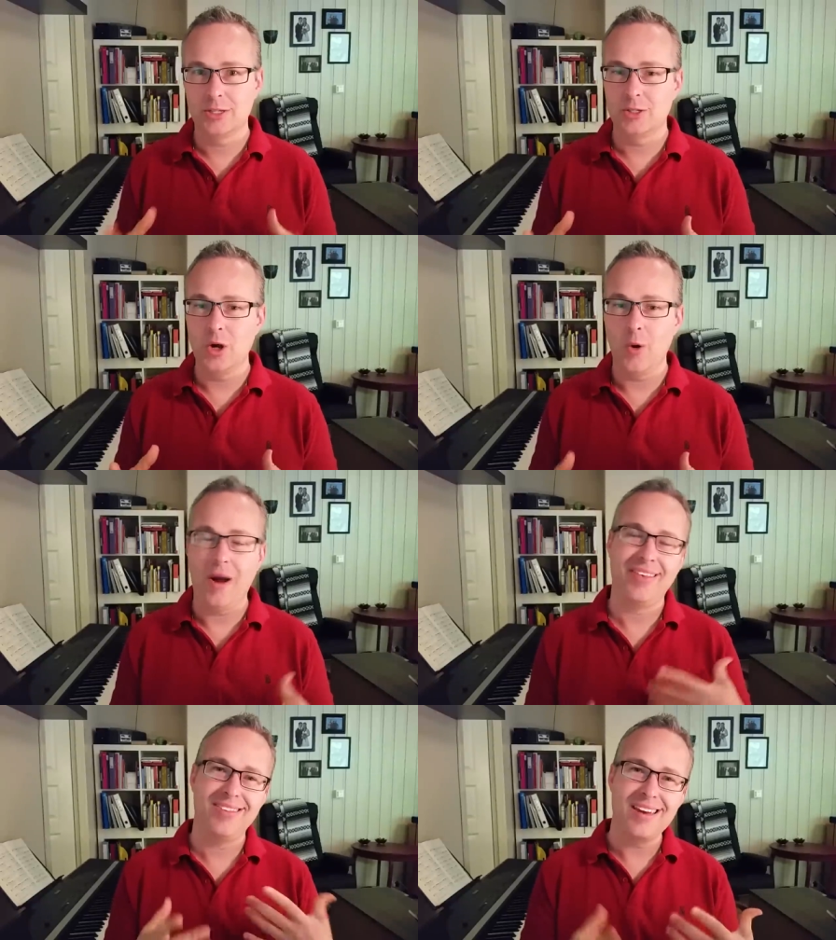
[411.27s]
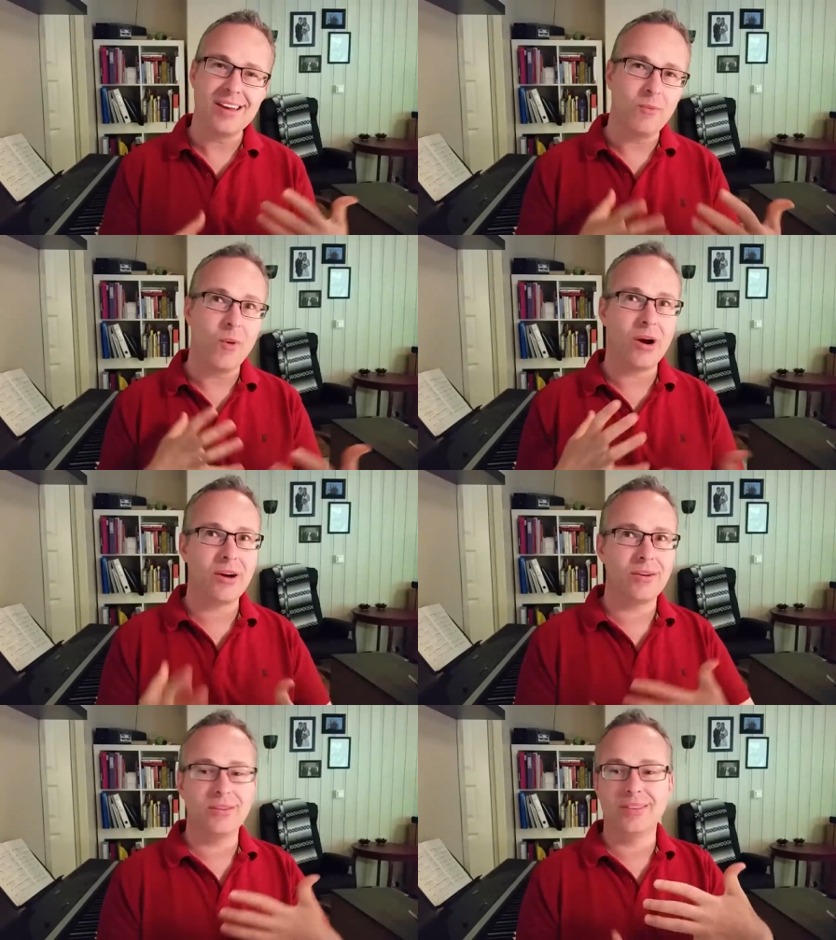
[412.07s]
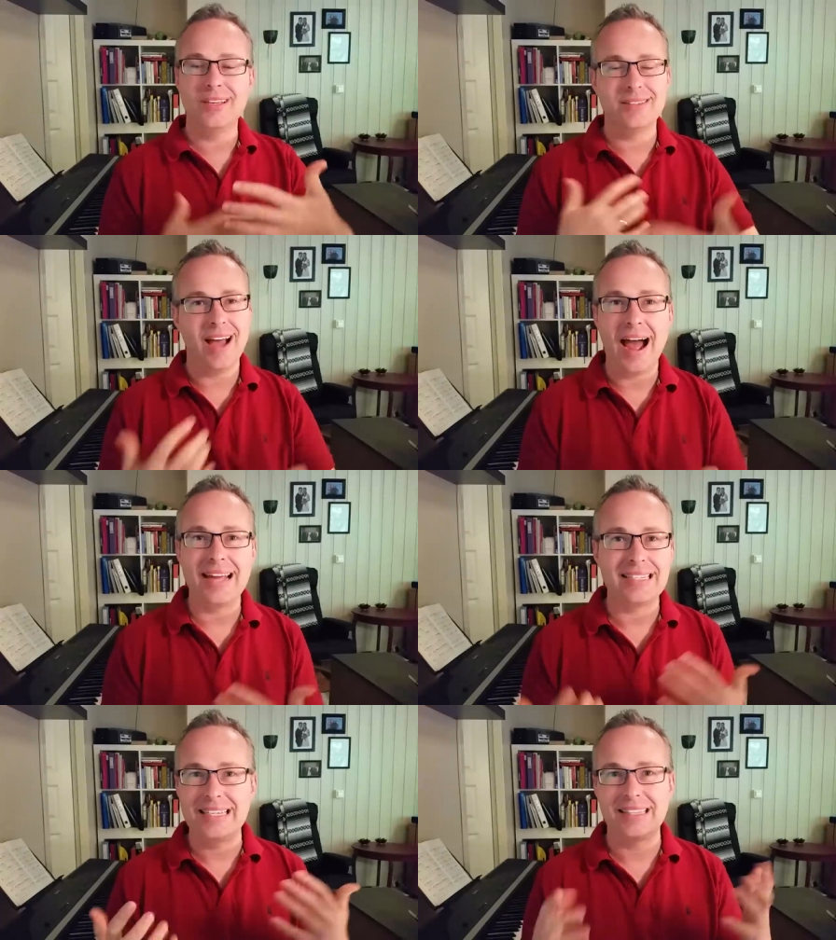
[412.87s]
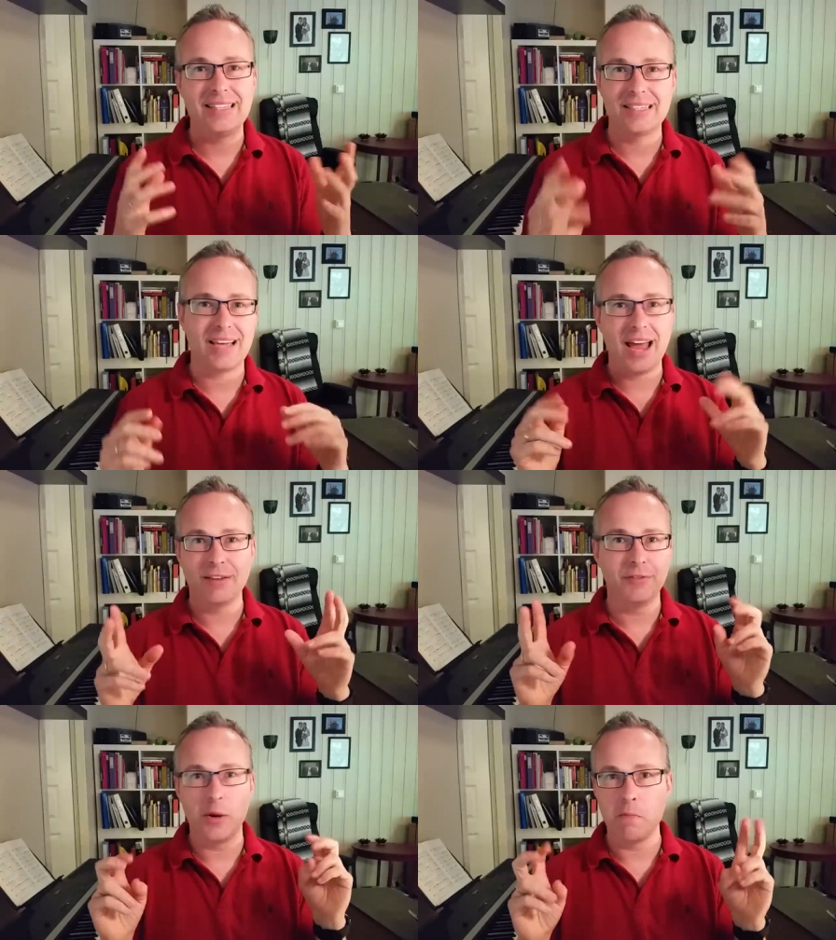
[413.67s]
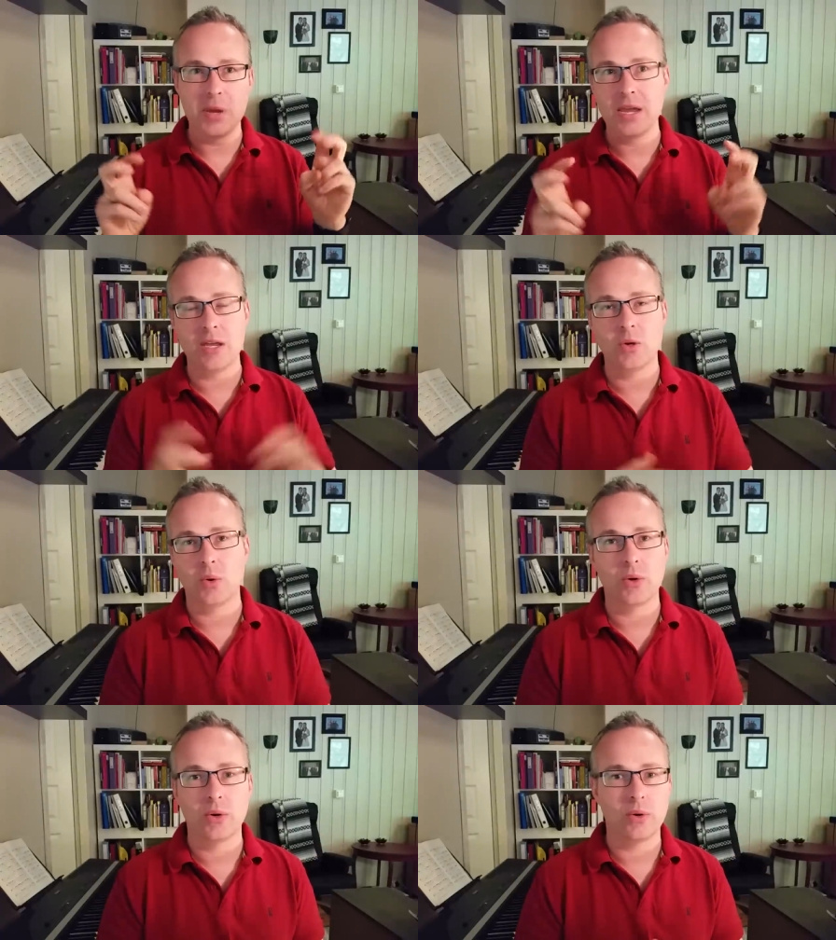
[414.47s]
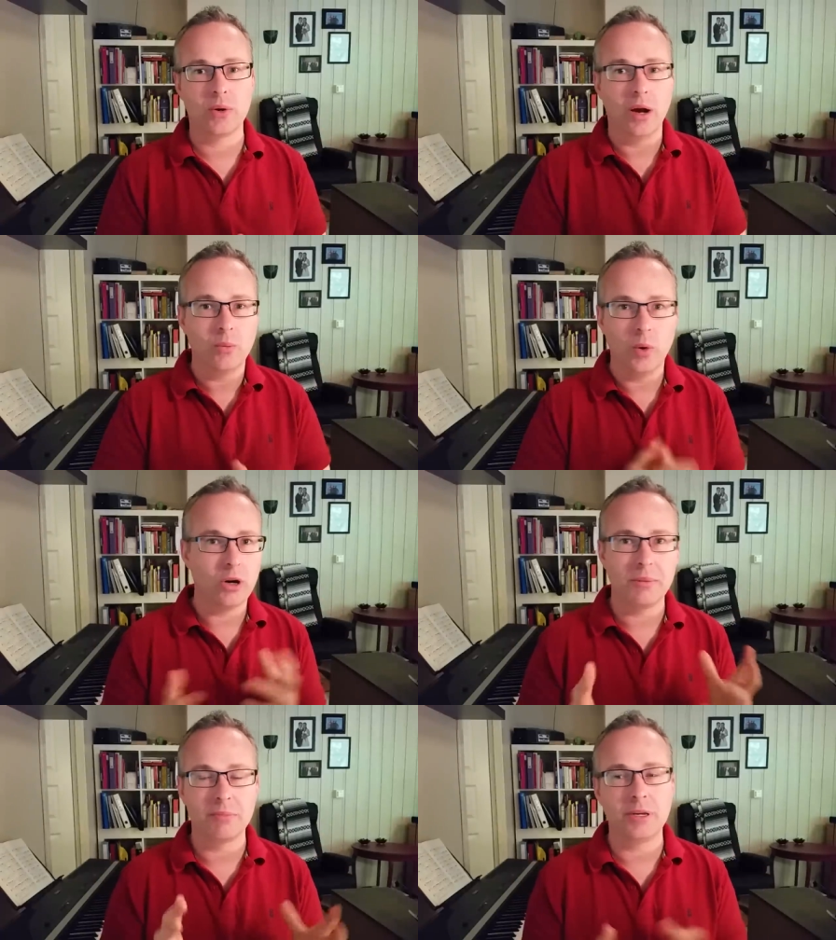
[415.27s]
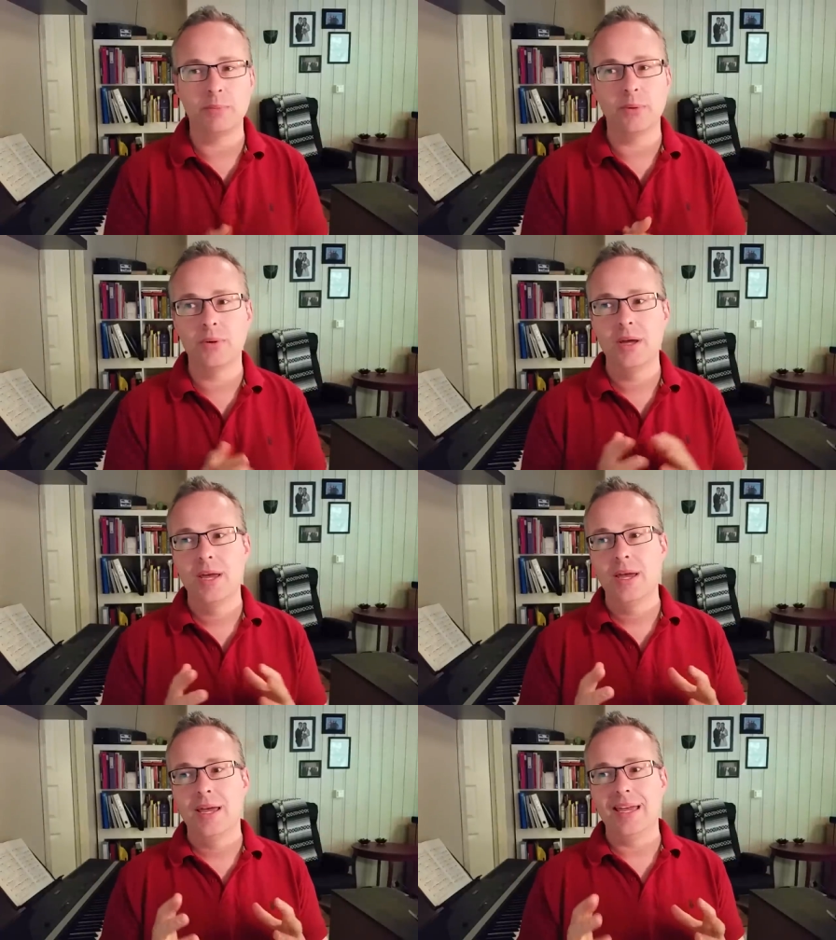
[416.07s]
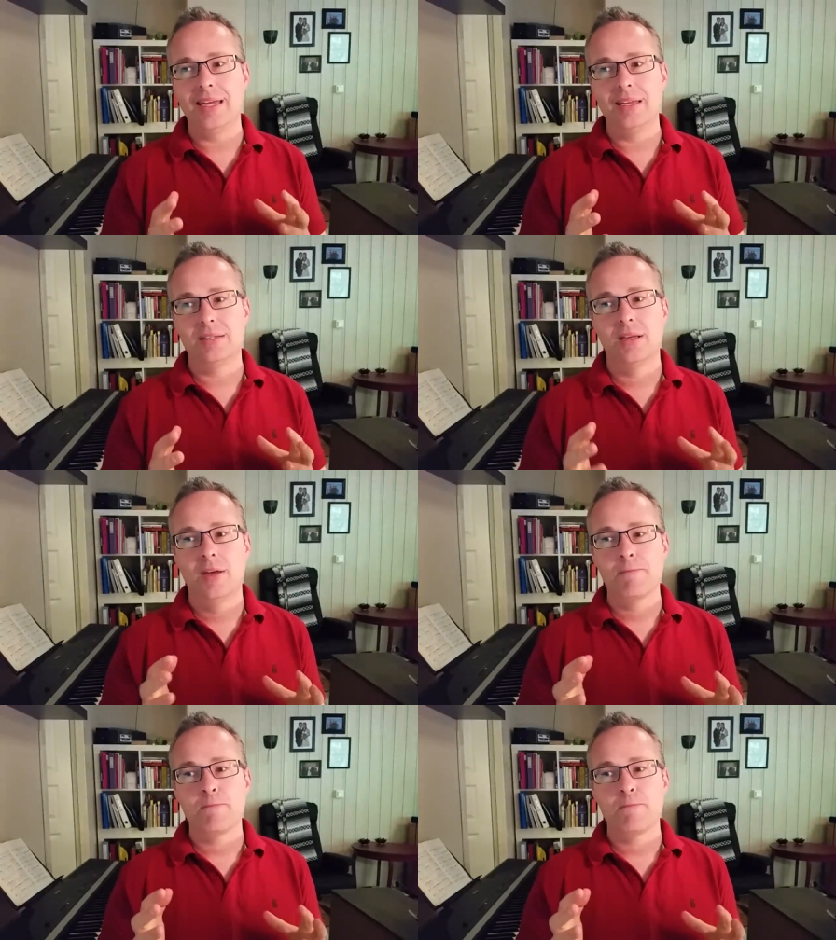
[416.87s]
So I think where these guides get this kind of their mean or unwelcoming people is